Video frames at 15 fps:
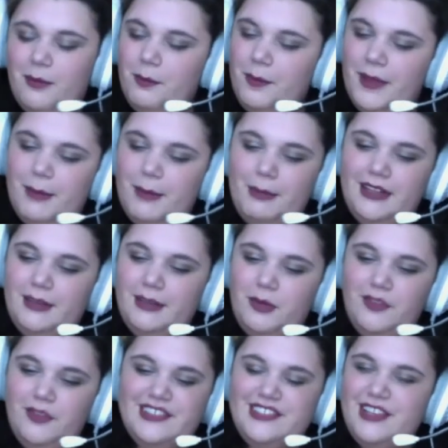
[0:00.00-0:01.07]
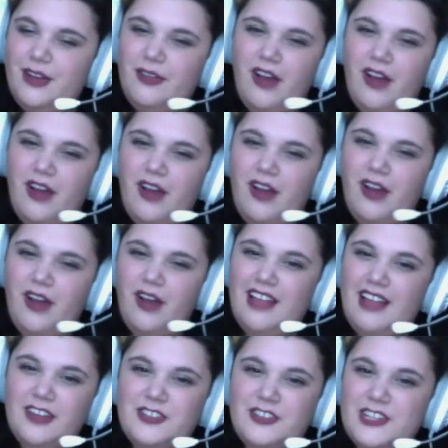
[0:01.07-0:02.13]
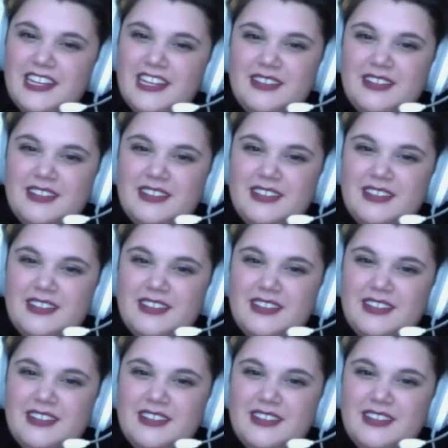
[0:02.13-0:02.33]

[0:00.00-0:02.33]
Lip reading: people in movies don't always logic.